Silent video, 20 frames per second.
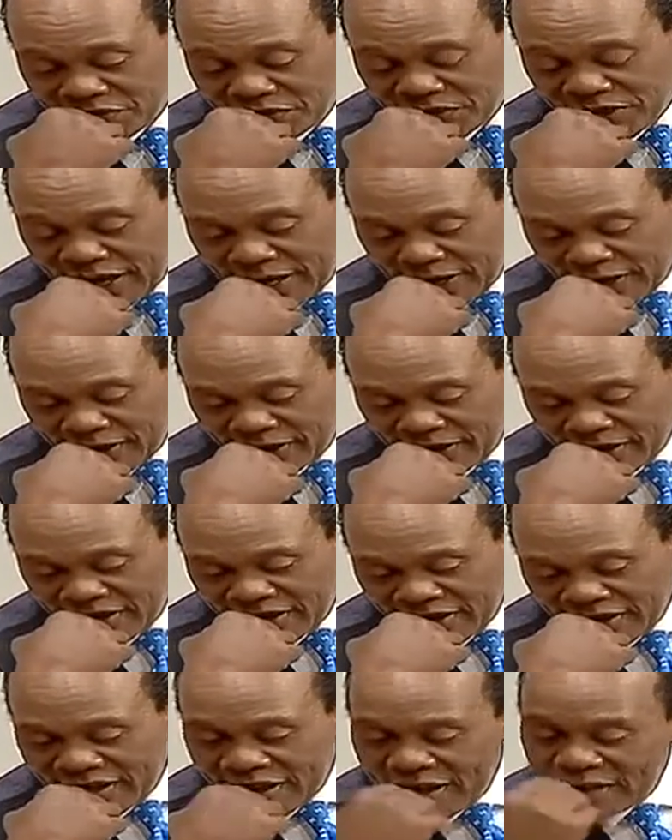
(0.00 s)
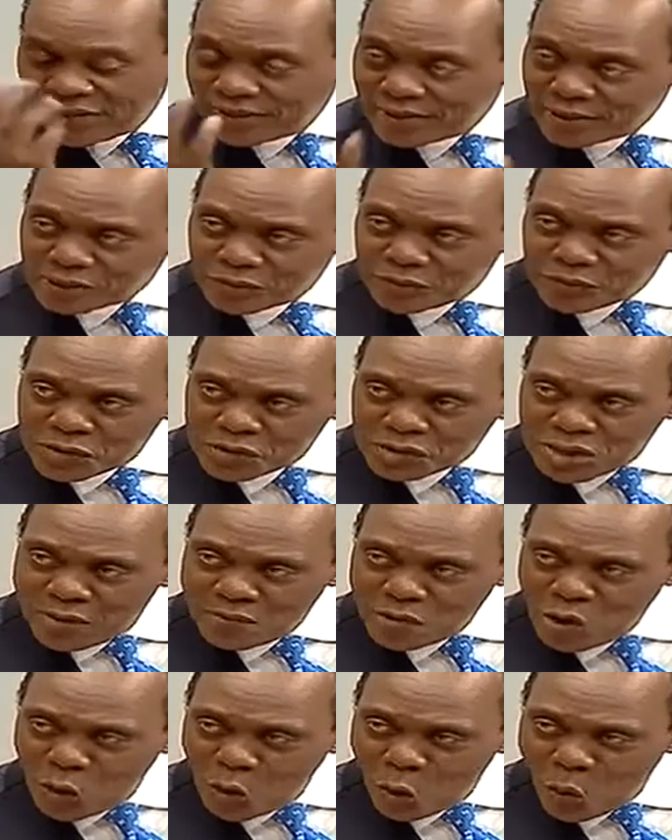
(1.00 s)
in Vienna. I think that's the first
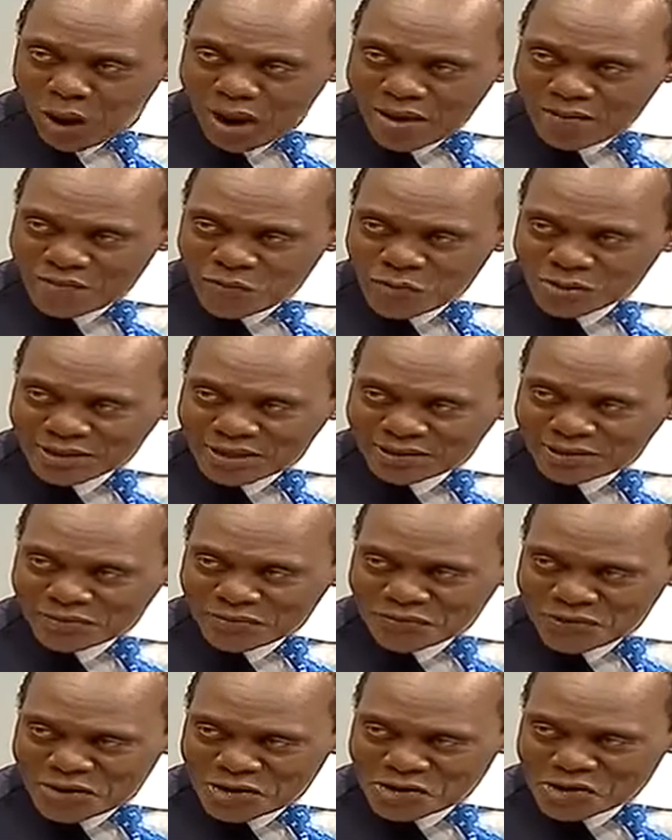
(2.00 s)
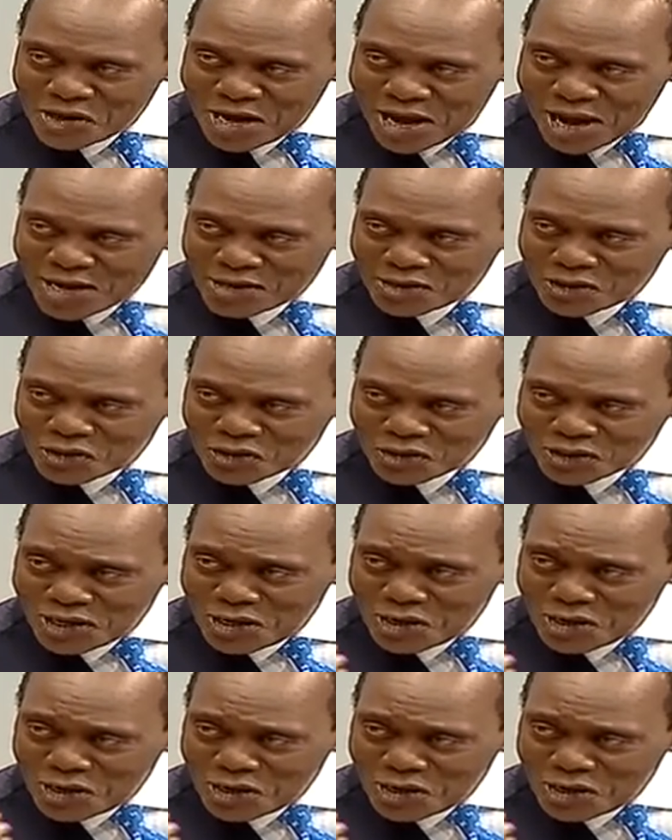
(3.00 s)
time your wife was at the finish line to